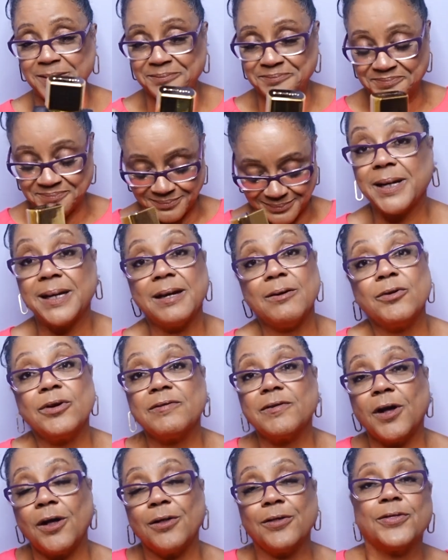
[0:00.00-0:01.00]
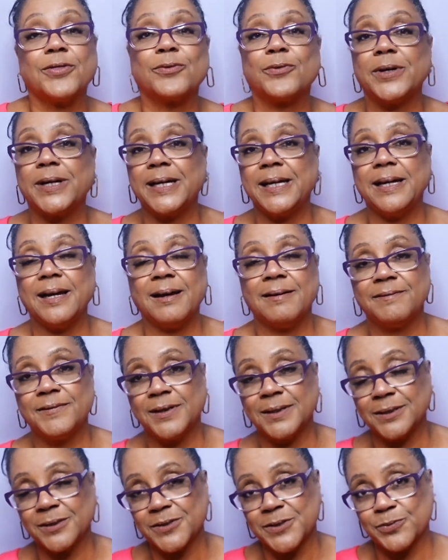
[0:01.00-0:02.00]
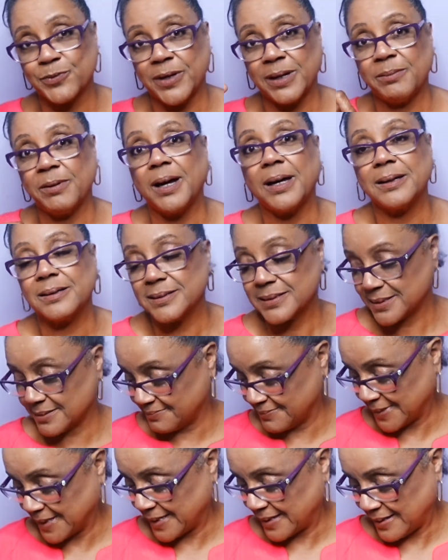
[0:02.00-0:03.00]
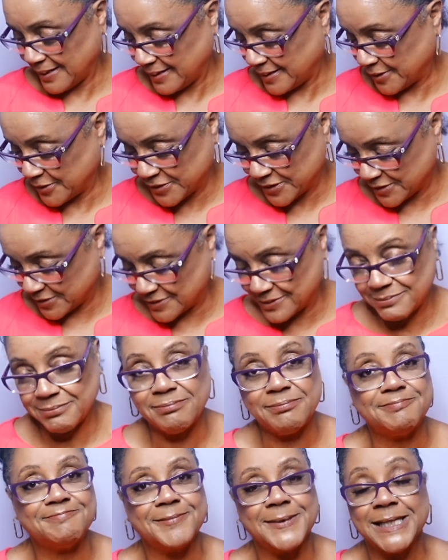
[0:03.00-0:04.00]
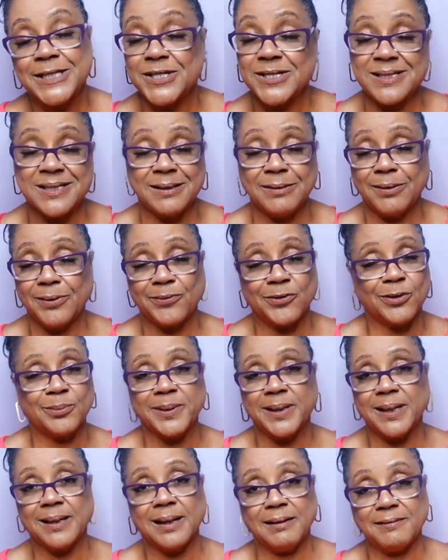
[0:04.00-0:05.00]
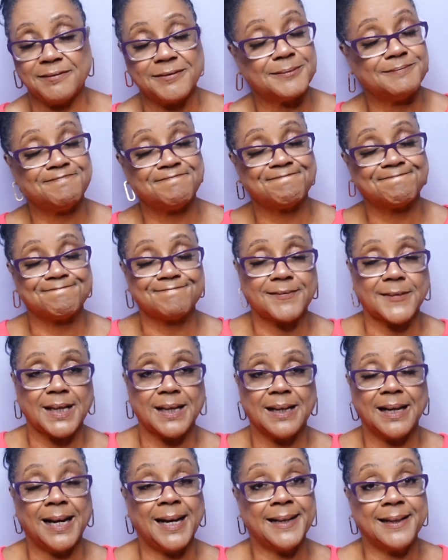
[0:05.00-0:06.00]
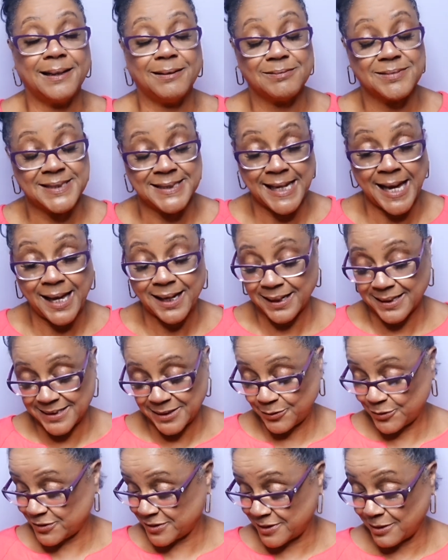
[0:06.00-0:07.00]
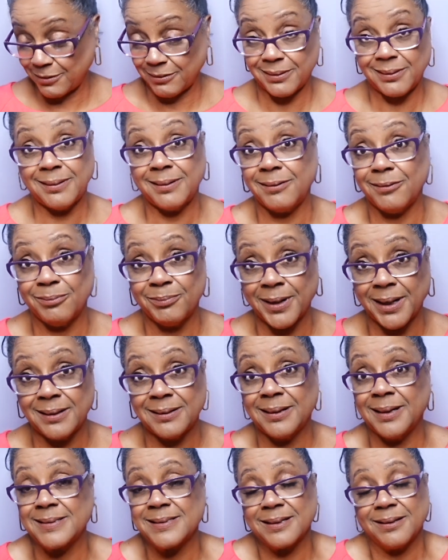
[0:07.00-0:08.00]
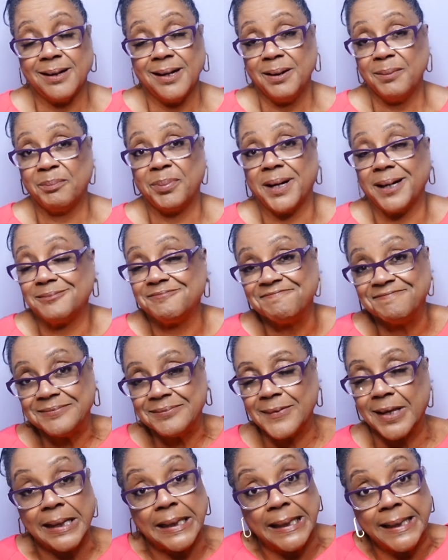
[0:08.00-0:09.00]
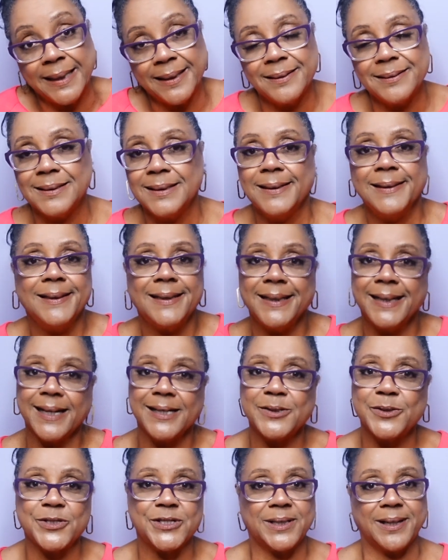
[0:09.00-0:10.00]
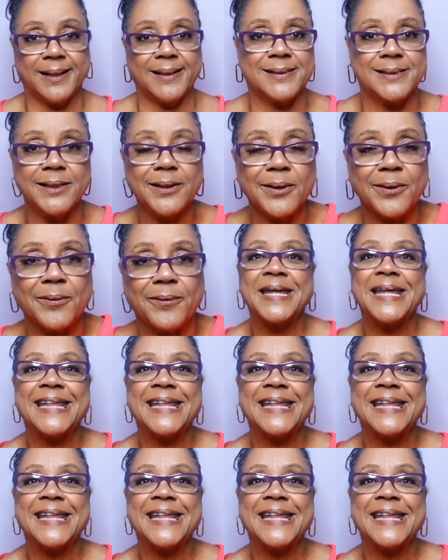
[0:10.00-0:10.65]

I'm gonna get rid of all three of the little spray bottles. They just didn't thrill me enough. I know, sad, because they were so cute in my closet, but you gotta do what you gotta do.